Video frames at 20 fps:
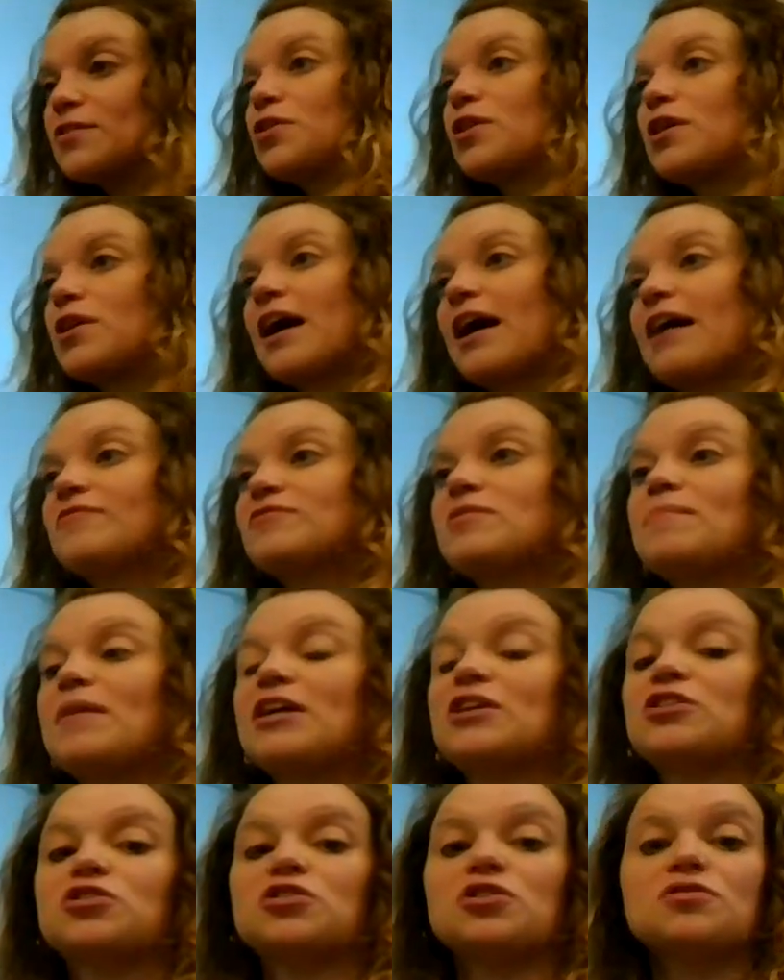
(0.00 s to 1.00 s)
You're going to have to
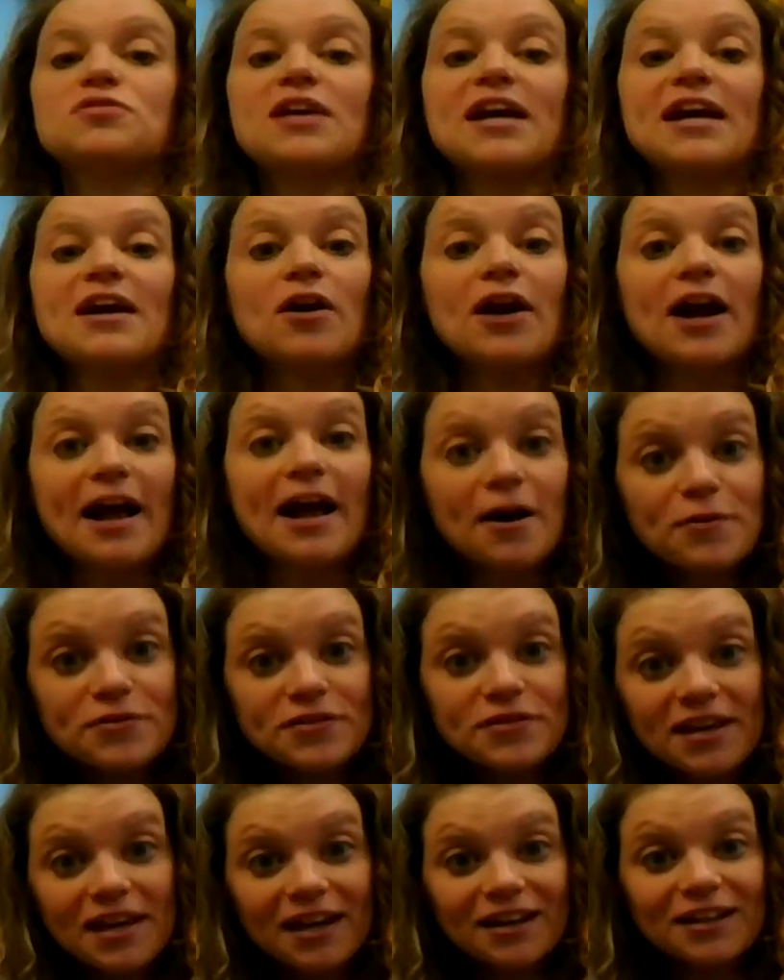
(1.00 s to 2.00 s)
make sure they are
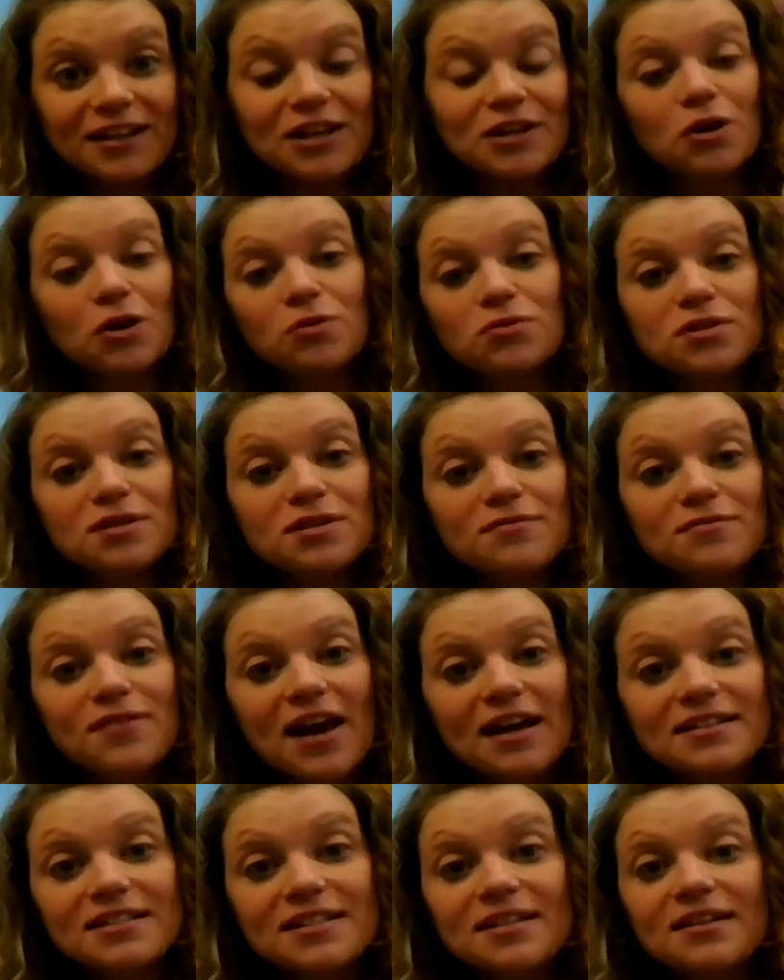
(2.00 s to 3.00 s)
healthy and can go to the
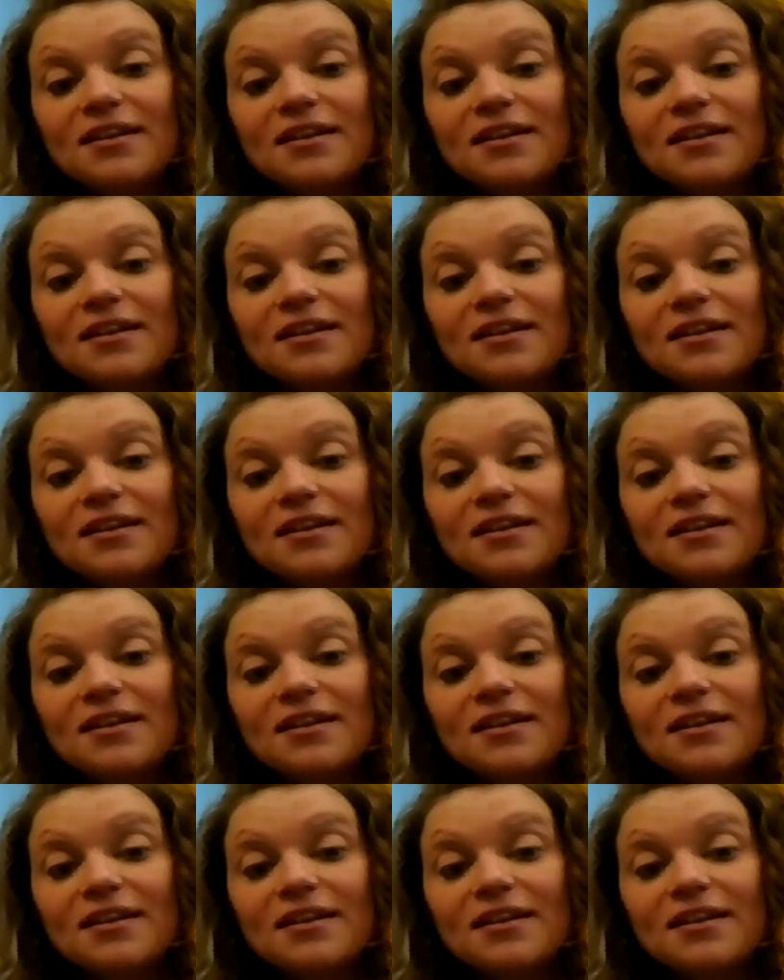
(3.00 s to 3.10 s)
vet.